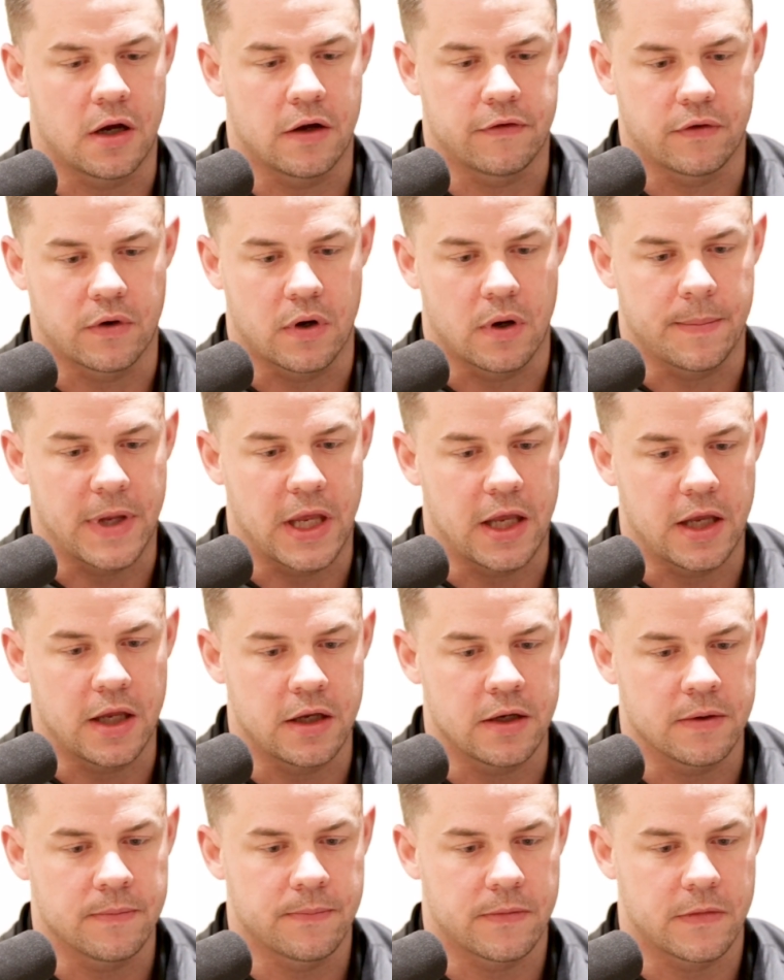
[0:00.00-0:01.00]
from
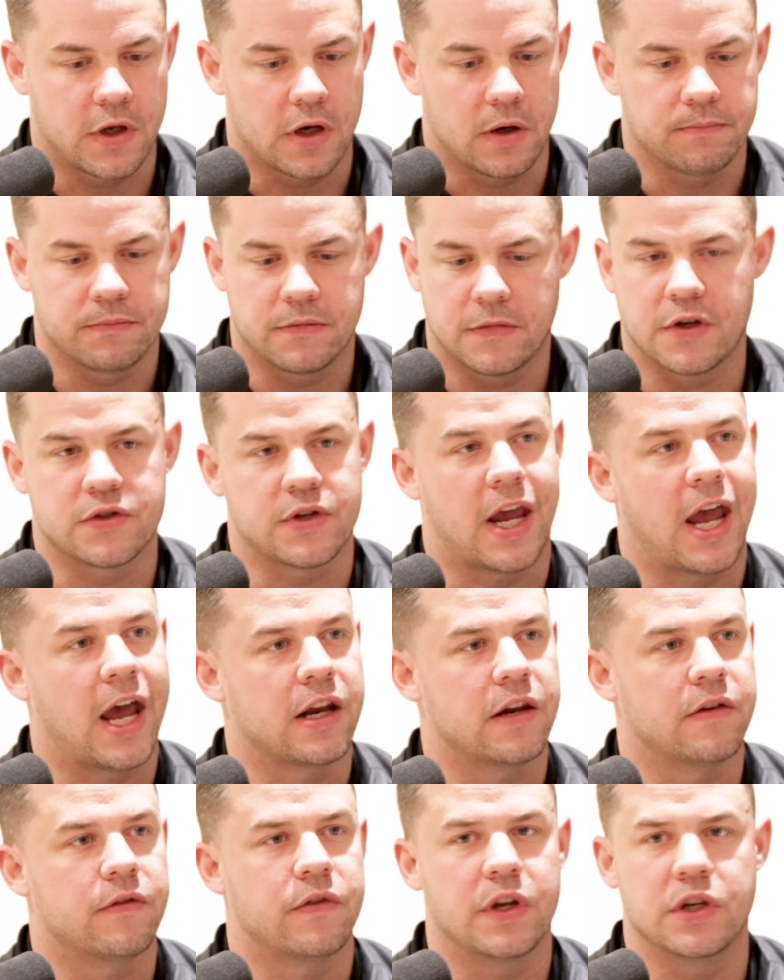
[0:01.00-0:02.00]
just
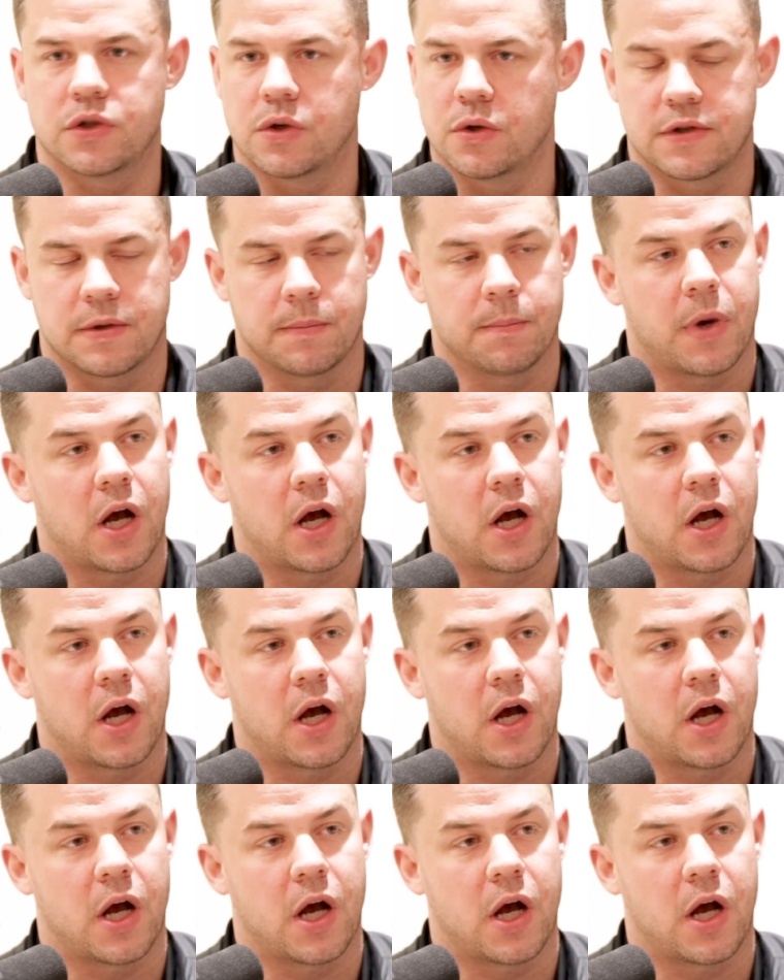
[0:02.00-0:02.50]
added features and